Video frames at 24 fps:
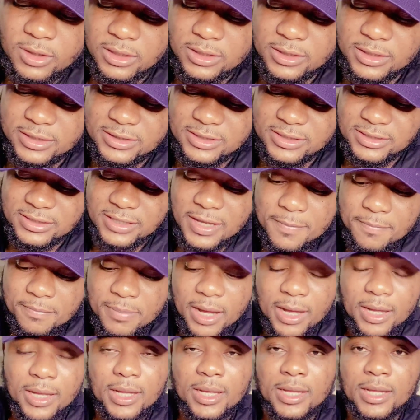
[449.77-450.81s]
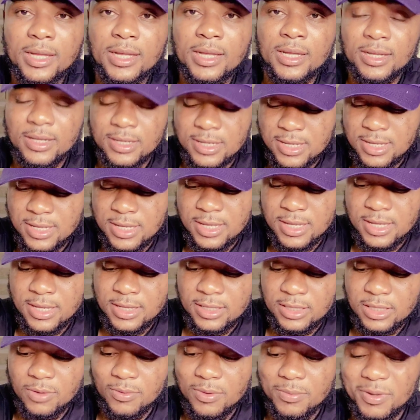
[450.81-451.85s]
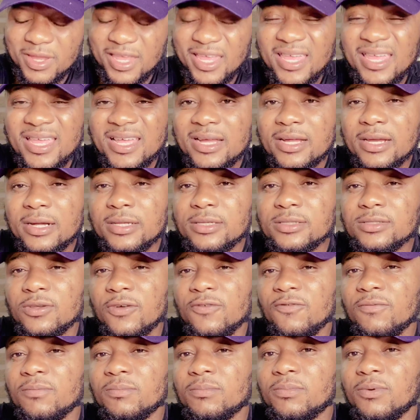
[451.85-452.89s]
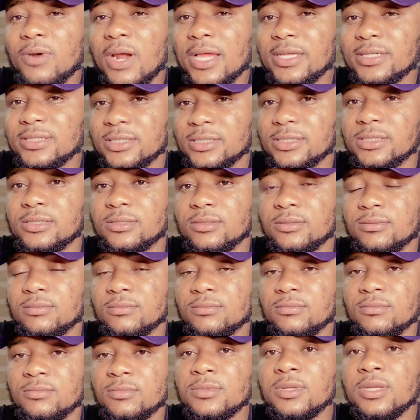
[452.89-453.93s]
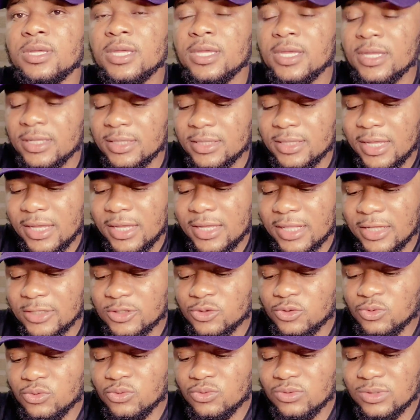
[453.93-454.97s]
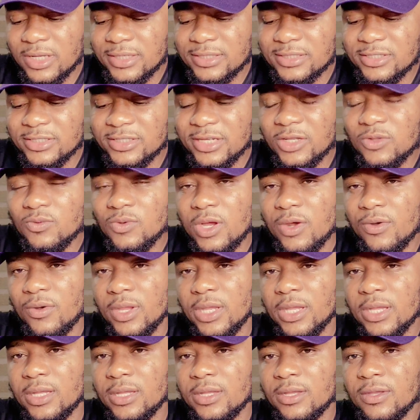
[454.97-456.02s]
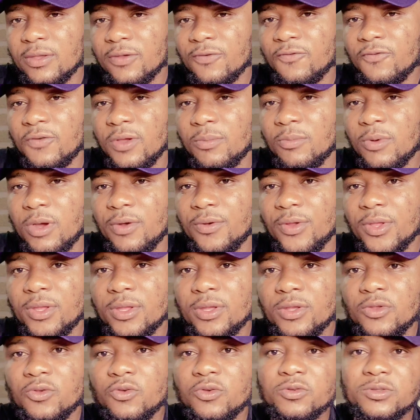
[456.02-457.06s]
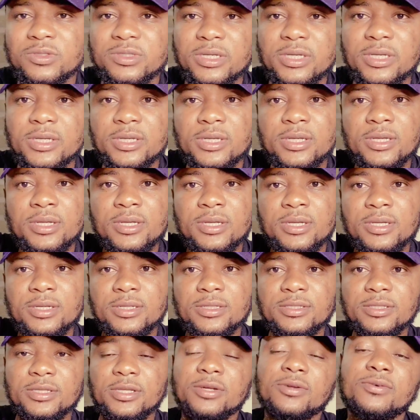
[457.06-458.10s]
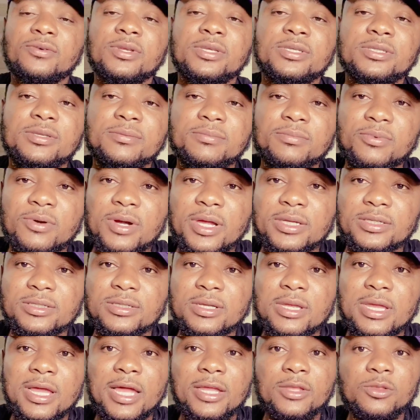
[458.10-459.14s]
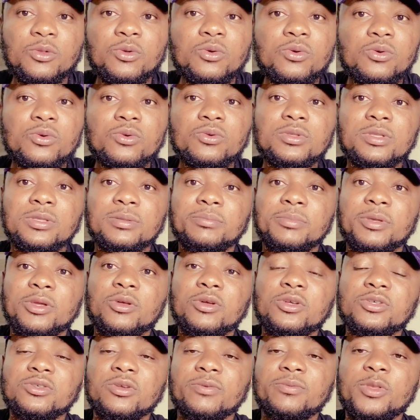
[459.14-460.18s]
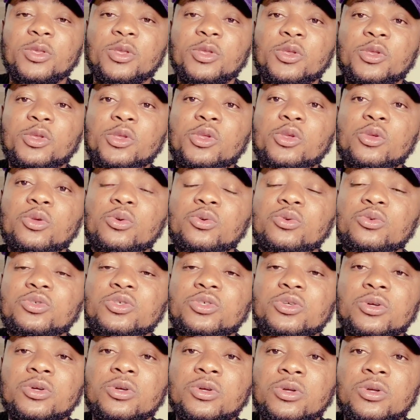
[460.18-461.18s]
December there will be increase of prices? Then as soon as January, February, you will see decrease in price. I know because of the huge